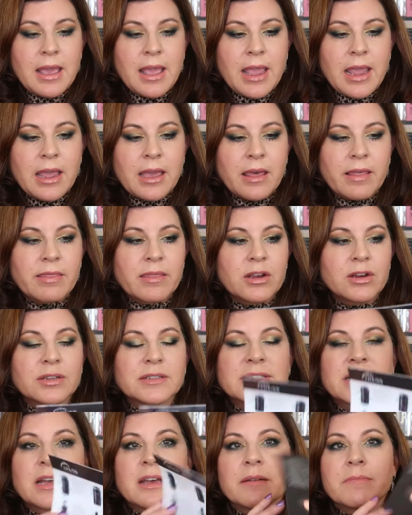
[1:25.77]
And
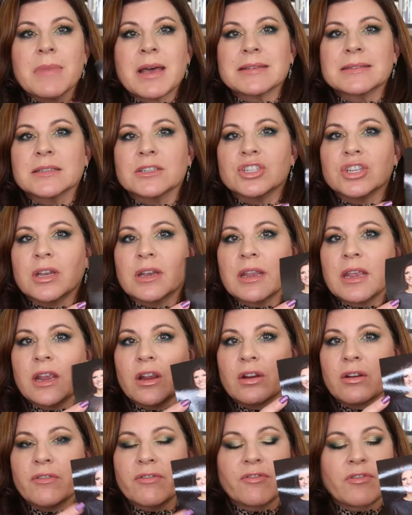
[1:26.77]
there's a message in
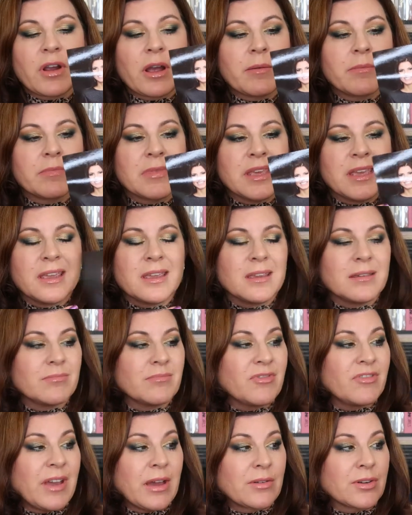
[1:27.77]
here from the
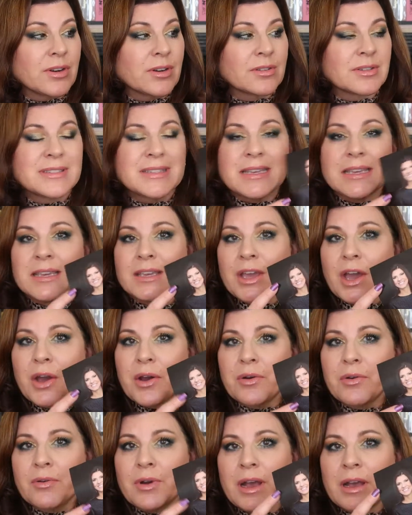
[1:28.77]
founder,
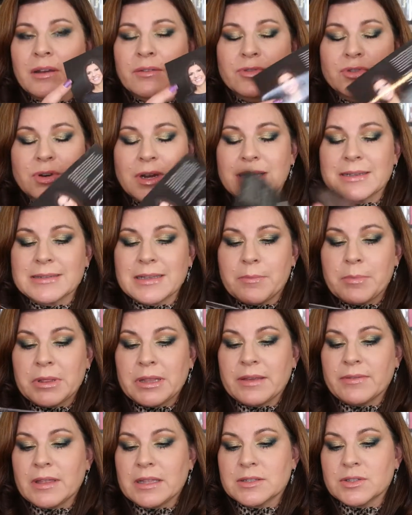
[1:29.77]
CEO of Truss. I
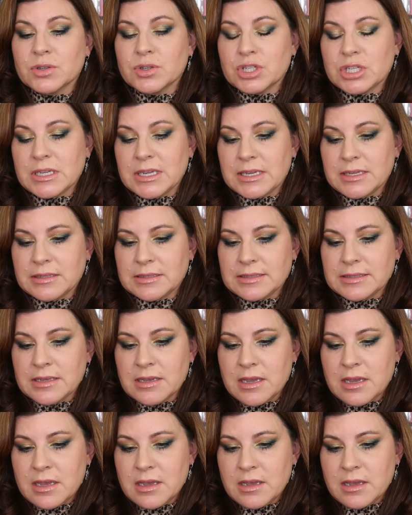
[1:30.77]
believe that's who she is.